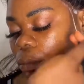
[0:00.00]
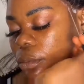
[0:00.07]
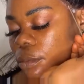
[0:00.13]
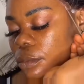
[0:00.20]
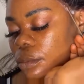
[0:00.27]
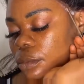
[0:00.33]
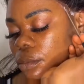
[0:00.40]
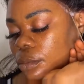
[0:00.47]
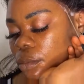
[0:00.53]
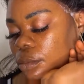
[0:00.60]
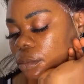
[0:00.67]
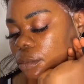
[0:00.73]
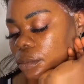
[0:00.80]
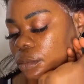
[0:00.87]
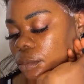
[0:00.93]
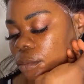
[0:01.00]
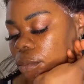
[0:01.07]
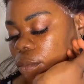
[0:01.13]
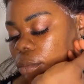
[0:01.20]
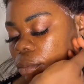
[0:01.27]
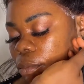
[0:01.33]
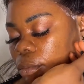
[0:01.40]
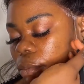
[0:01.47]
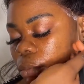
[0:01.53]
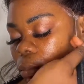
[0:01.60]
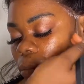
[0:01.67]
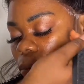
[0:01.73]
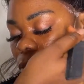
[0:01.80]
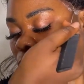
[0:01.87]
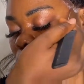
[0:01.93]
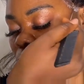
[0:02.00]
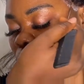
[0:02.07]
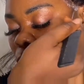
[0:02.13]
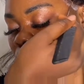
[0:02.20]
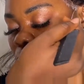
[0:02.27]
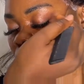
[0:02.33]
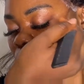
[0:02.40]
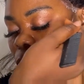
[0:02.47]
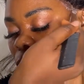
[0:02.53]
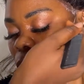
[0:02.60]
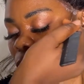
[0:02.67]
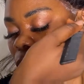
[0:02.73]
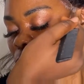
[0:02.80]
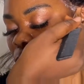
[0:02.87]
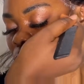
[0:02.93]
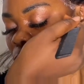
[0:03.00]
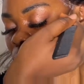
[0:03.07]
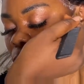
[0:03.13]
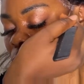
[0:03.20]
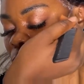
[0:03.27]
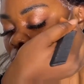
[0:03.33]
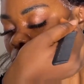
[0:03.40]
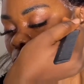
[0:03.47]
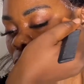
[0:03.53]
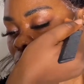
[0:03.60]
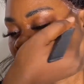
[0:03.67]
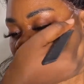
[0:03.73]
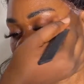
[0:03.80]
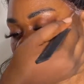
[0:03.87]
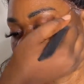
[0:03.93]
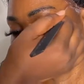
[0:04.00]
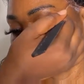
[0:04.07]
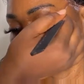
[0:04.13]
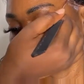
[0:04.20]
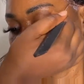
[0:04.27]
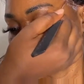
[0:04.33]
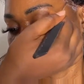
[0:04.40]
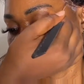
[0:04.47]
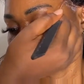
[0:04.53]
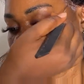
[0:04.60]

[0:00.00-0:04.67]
when I pull it up, I place this glue, and I like make